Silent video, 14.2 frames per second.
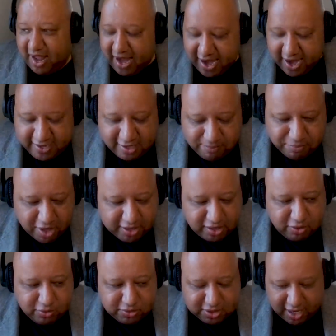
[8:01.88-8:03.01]
Anybody
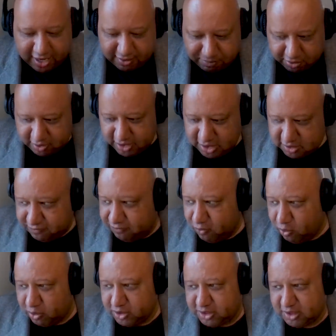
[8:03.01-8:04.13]
who's got a police
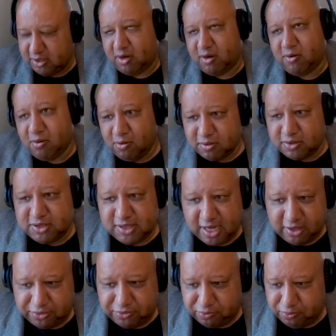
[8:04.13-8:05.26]
force in the whole
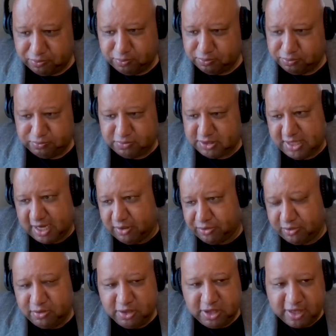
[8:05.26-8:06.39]
South,
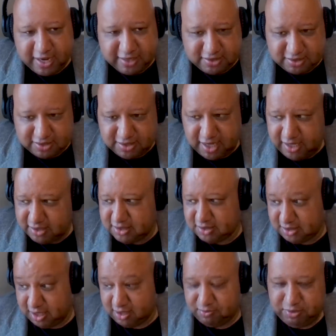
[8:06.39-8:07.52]
Southern United States is
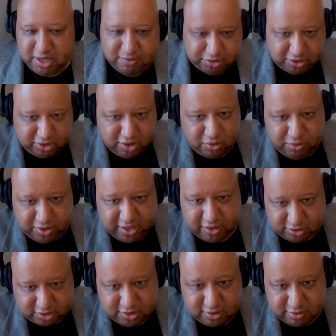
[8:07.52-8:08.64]
going to be able to go there
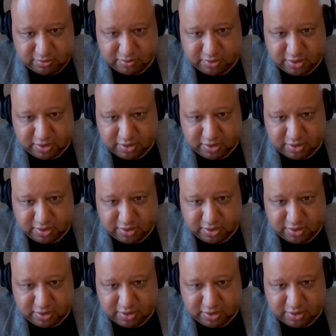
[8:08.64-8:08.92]
too.